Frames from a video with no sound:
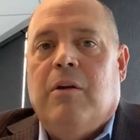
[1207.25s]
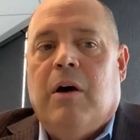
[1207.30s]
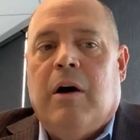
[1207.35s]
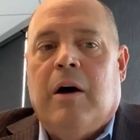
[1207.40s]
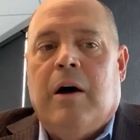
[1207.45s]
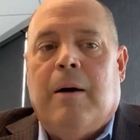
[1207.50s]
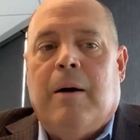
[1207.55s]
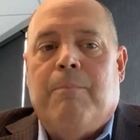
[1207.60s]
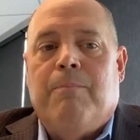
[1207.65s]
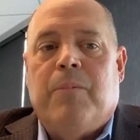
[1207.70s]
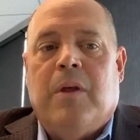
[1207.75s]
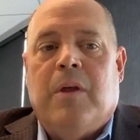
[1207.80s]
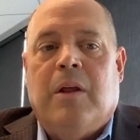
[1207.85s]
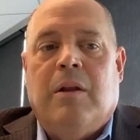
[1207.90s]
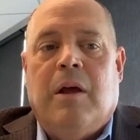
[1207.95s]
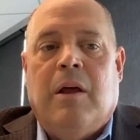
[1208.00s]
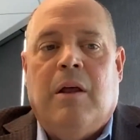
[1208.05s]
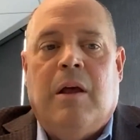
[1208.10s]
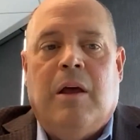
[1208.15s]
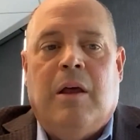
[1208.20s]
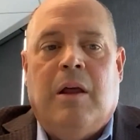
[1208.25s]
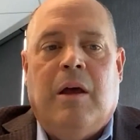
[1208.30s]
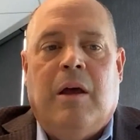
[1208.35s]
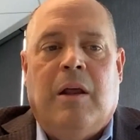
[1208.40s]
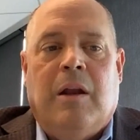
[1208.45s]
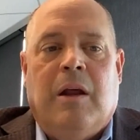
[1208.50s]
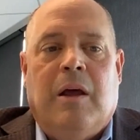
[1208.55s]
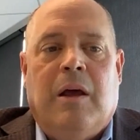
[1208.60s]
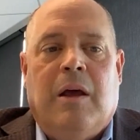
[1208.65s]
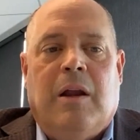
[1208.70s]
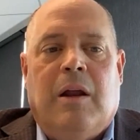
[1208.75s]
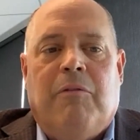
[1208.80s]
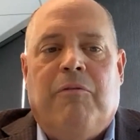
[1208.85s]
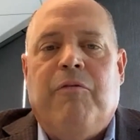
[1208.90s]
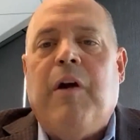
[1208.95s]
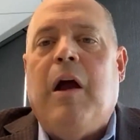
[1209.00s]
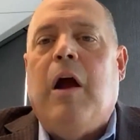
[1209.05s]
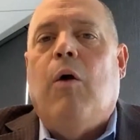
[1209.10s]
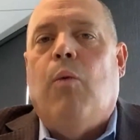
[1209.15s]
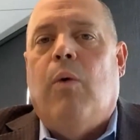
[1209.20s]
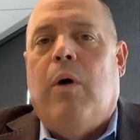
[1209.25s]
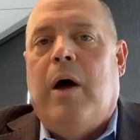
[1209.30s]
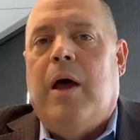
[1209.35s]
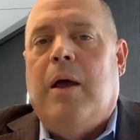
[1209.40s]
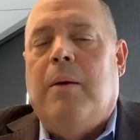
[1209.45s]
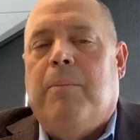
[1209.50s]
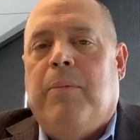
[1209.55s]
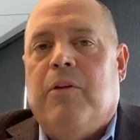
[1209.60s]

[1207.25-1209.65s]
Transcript: in a fair way,